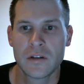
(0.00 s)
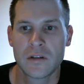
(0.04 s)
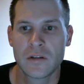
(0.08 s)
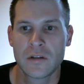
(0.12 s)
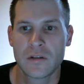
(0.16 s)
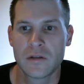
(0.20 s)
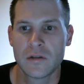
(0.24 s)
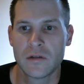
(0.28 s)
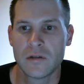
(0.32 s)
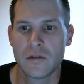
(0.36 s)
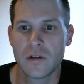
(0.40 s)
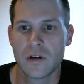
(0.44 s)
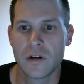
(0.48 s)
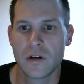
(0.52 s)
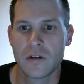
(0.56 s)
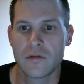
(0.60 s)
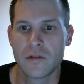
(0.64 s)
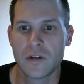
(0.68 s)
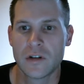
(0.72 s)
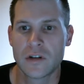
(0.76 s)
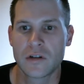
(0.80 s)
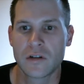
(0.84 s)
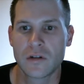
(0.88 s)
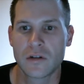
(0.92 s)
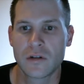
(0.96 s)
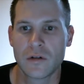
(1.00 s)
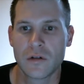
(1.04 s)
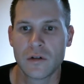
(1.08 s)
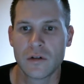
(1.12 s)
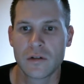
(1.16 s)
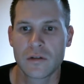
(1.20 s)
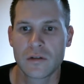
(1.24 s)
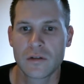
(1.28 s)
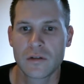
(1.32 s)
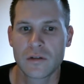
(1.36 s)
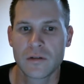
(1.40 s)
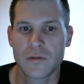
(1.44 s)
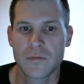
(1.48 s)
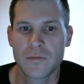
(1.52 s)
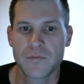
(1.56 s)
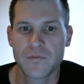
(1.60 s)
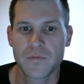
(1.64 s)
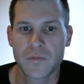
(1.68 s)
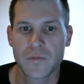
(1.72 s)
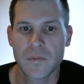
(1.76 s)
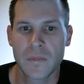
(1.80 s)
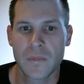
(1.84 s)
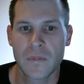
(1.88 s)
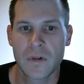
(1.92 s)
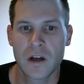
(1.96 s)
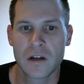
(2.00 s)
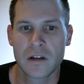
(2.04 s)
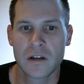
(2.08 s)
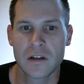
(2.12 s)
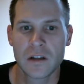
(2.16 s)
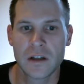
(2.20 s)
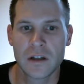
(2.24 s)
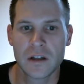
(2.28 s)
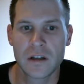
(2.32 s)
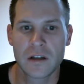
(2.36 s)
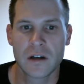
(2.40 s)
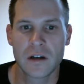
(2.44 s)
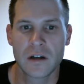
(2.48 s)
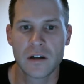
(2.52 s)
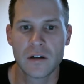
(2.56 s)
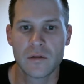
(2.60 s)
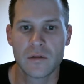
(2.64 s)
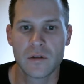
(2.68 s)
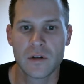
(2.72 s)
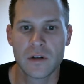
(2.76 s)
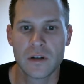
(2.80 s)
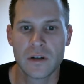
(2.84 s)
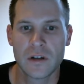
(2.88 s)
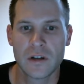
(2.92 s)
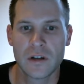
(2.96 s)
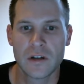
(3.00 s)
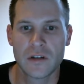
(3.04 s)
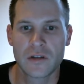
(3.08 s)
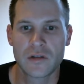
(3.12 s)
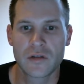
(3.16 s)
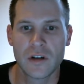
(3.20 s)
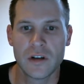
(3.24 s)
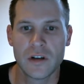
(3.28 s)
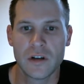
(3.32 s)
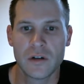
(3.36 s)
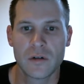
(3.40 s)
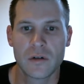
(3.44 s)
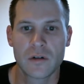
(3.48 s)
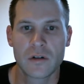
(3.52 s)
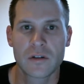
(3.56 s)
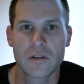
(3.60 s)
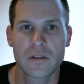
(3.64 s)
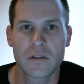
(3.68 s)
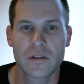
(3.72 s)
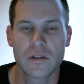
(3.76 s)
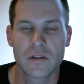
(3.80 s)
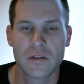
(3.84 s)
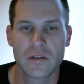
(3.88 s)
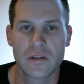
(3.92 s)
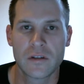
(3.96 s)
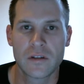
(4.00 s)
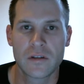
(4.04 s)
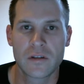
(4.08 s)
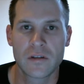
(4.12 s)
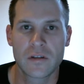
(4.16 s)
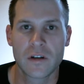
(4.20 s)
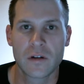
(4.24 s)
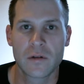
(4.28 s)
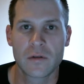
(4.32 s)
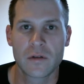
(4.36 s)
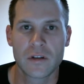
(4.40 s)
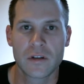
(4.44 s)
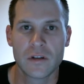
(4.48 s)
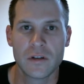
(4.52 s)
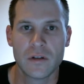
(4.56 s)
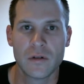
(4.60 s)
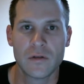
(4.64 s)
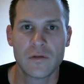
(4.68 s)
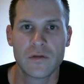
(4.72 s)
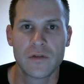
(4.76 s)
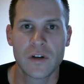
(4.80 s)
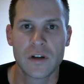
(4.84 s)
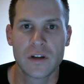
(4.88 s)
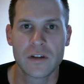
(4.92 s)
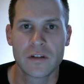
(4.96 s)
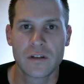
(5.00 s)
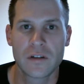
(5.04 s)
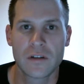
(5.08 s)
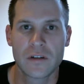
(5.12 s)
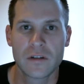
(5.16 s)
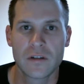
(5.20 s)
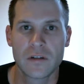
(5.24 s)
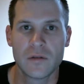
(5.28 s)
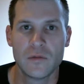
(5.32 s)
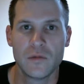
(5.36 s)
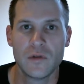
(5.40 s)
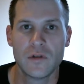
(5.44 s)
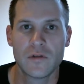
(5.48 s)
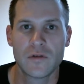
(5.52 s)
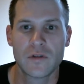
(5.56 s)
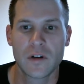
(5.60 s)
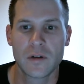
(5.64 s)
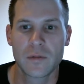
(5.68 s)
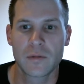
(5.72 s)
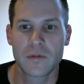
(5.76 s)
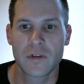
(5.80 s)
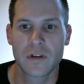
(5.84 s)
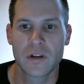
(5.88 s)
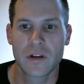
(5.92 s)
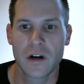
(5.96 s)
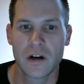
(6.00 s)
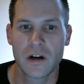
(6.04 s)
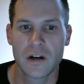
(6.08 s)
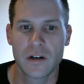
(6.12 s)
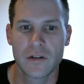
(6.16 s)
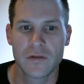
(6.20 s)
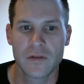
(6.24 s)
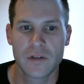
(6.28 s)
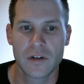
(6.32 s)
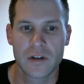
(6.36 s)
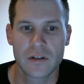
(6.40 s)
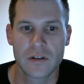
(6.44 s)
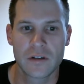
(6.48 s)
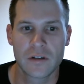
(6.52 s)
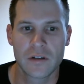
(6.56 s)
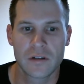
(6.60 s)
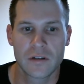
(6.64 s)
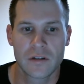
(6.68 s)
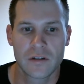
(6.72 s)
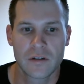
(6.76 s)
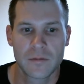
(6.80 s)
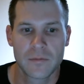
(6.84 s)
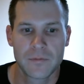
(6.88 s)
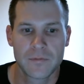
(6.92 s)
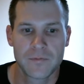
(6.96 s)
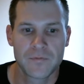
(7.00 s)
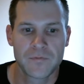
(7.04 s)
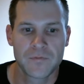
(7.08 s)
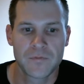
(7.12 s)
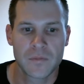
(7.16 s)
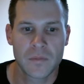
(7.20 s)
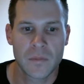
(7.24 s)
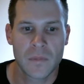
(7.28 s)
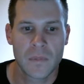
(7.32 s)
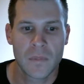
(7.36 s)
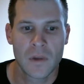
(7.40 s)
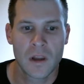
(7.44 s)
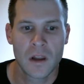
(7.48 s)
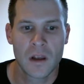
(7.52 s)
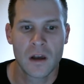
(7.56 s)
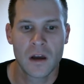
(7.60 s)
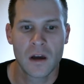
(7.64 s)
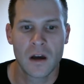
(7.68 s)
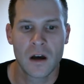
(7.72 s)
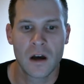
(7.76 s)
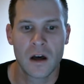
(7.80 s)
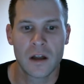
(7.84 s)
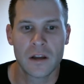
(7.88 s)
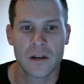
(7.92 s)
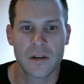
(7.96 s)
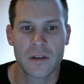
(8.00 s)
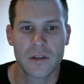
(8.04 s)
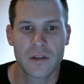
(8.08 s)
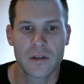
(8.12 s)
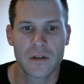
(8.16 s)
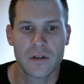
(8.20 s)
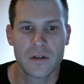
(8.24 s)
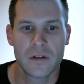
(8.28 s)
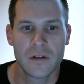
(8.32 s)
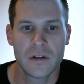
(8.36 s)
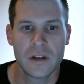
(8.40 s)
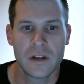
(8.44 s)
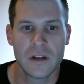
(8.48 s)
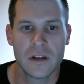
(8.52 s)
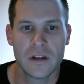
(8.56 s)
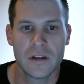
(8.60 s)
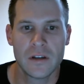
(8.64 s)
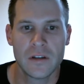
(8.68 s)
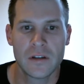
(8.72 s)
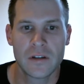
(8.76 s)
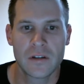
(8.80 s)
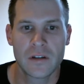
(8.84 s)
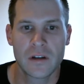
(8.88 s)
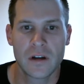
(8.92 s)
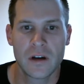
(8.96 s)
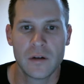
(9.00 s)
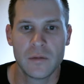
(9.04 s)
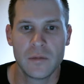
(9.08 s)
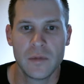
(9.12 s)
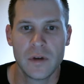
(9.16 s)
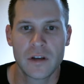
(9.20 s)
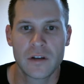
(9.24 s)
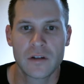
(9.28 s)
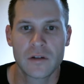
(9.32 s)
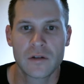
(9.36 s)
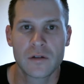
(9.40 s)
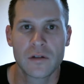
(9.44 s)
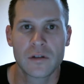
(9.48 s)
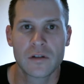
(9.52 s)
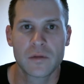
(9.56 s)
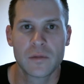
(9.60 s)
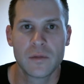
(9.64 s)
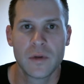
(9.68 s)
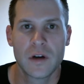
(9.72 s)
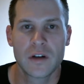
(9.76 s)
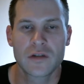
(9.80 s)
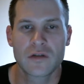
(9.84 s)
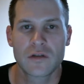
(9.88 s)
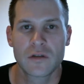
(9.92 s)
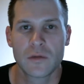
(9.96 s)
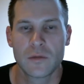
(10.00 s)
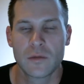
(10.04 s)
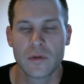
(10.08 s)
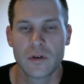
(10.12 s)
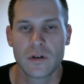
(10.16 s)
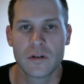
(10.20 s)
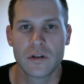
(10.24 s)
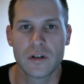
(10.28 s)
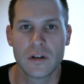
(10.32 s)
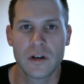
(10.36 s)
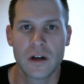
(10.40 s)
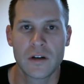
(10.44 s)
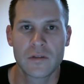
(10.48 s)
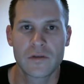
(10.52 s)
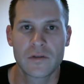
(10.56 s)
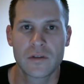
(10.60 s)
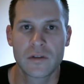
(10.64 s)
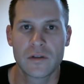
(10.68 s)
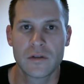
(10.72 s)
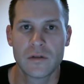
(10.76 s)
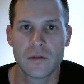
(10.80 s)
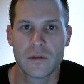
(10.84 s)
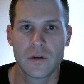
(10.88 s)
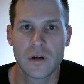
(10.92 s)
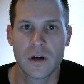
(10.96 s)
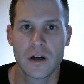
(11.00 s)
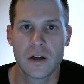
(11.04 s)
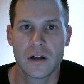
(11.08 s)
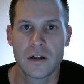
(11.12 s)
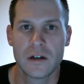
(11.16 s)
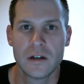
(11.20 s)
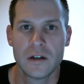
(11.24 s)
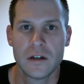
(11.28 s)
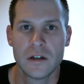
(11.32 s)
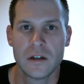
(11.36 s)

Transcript: to uh, reach your goals. Kind of like uh, when they train horses, you start with the low fences and move up to the higher fences. Uh, the third is uh, make your goals measurable. You have to uh,